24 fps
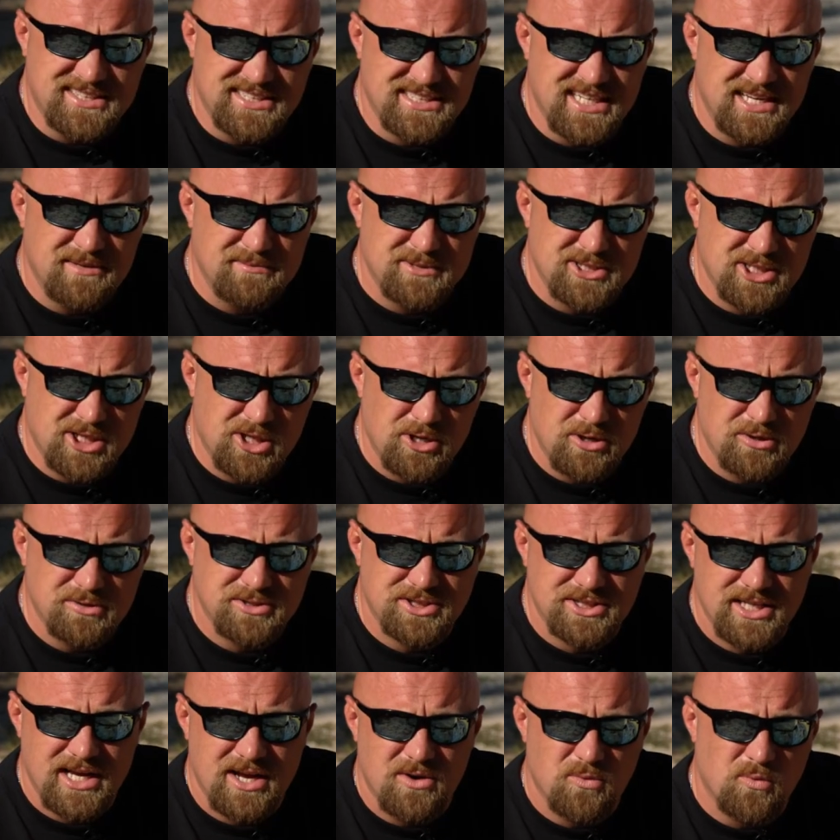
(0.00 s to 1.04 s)
it seems
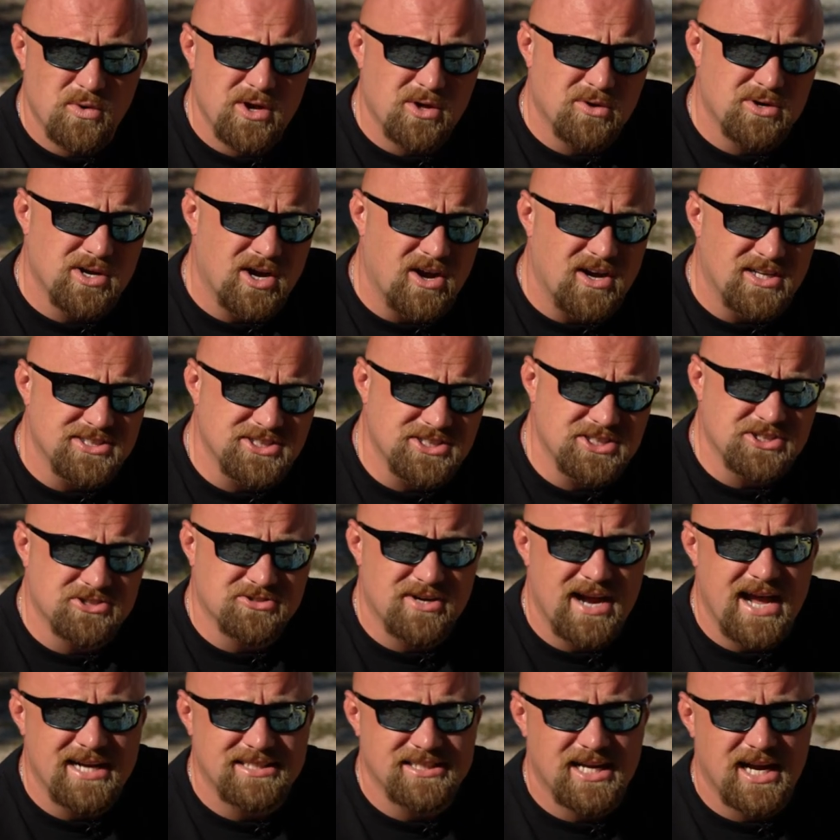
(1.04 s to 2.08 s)
loose, it will cause the
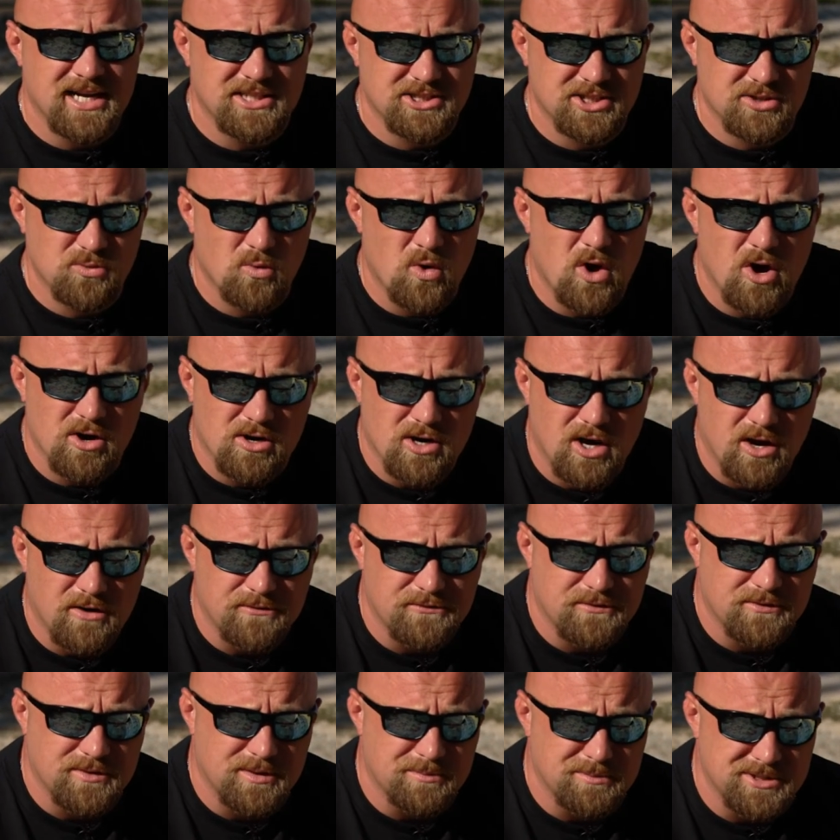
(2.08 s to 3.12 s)
track to actually walk
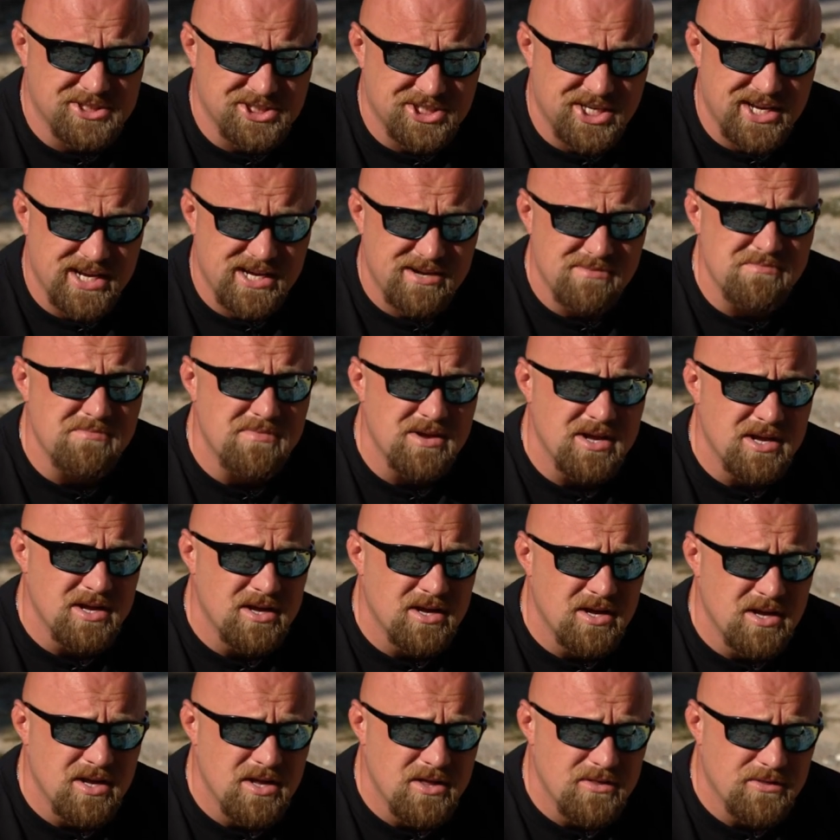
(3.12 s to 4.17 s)
off of the machine.
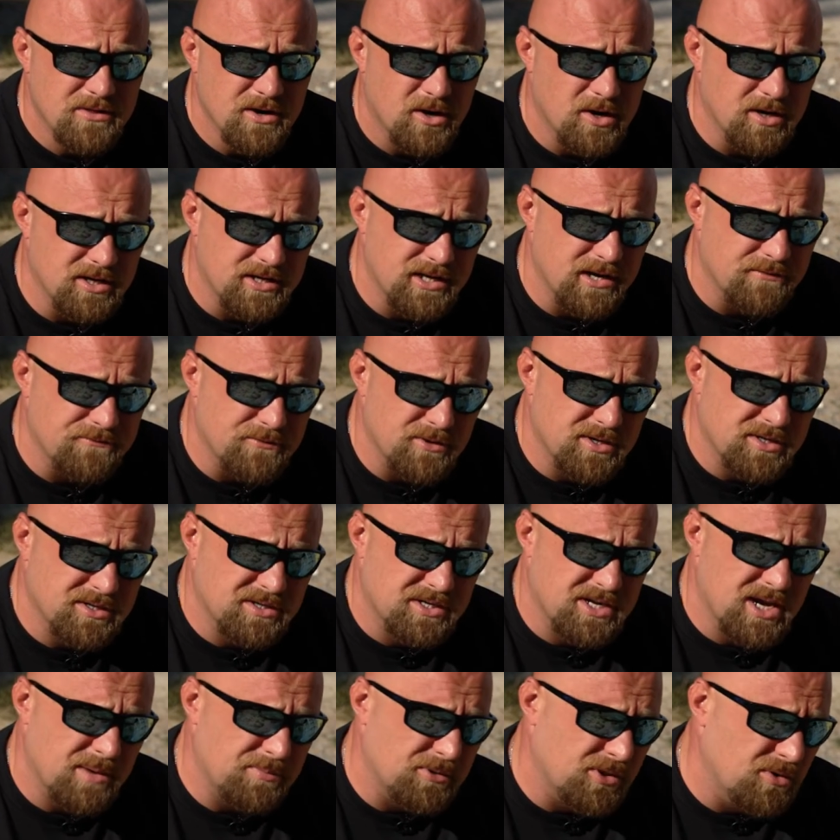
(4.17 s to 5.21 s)
There are different
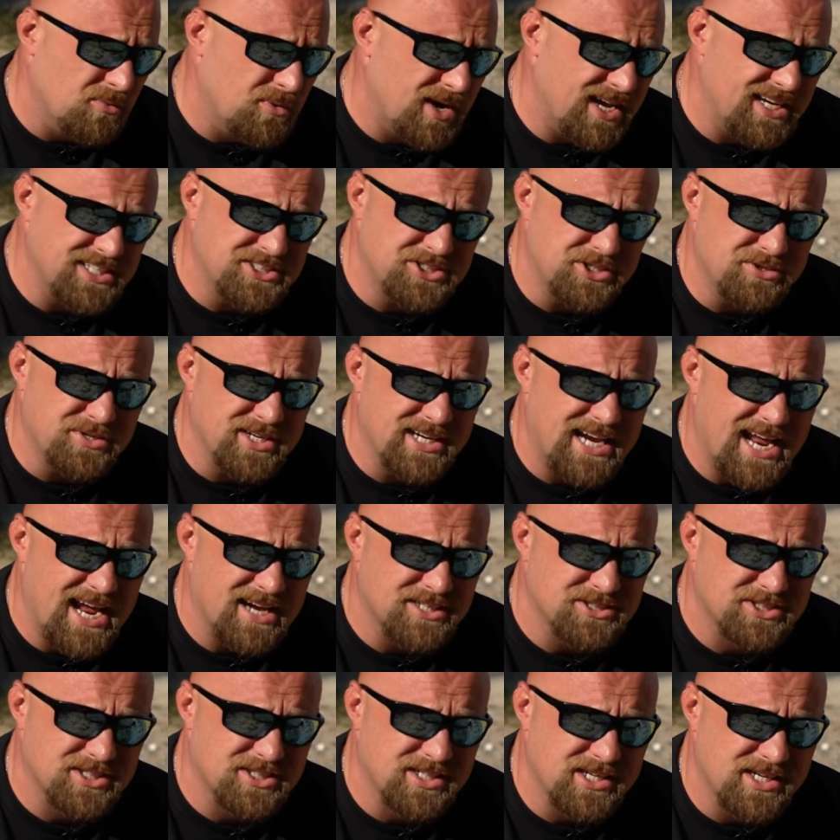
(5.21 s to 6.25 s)
couple of ways you can
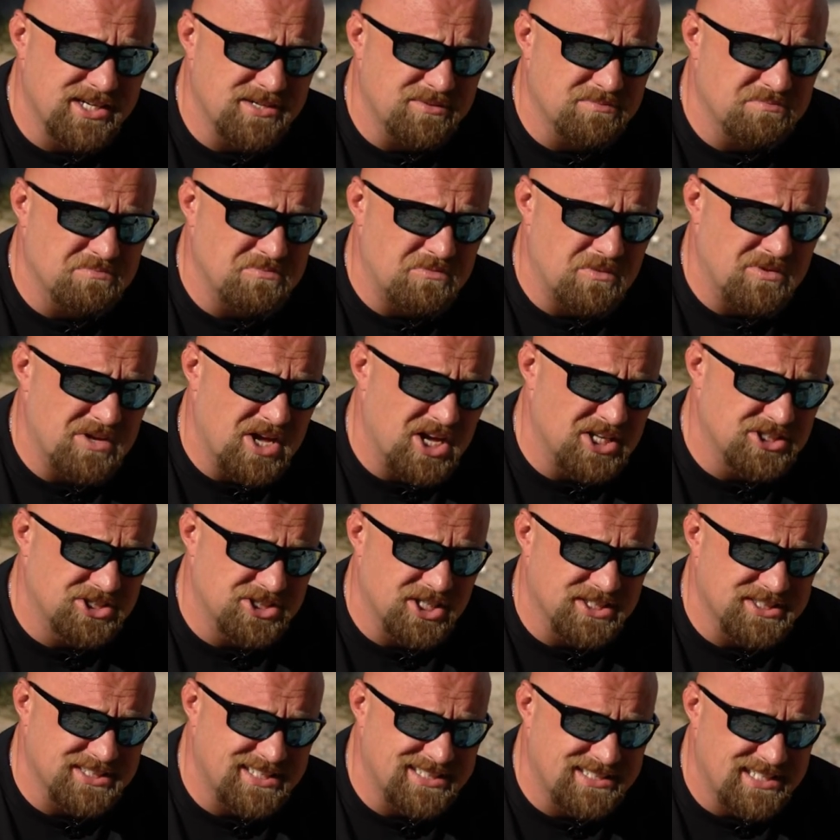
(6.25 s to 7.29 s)
actually
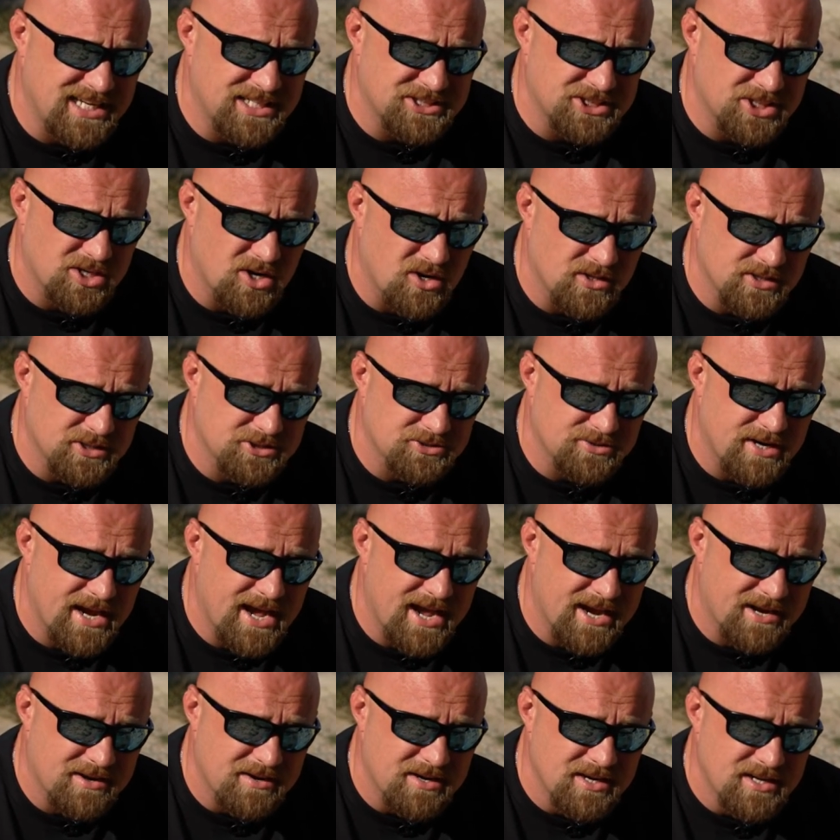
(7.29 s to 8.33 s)
adjust the tension on the
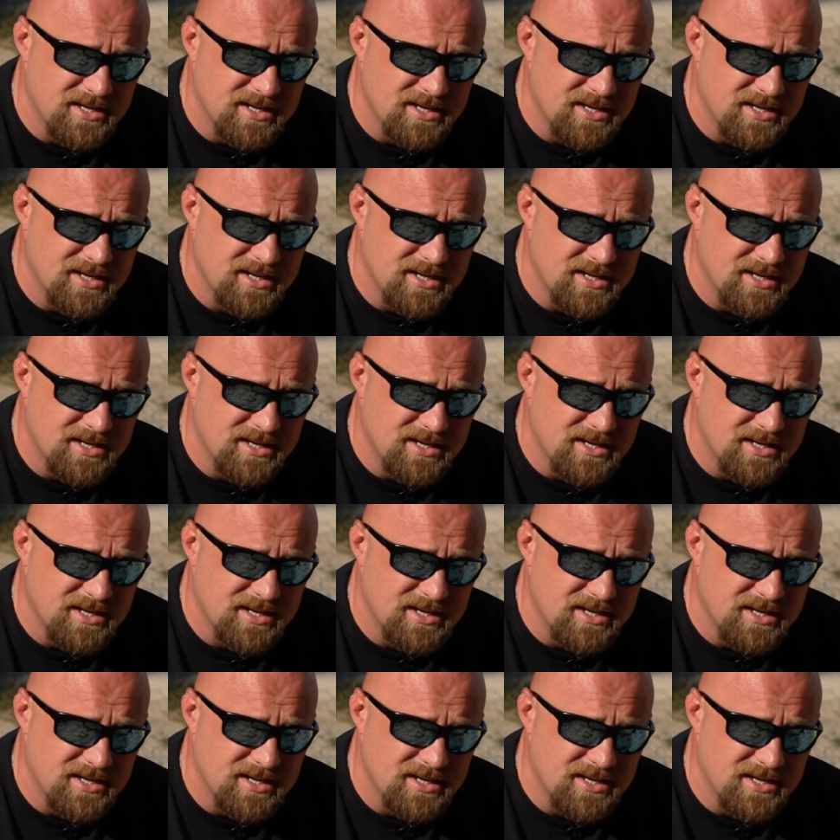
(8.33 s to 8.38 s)
track.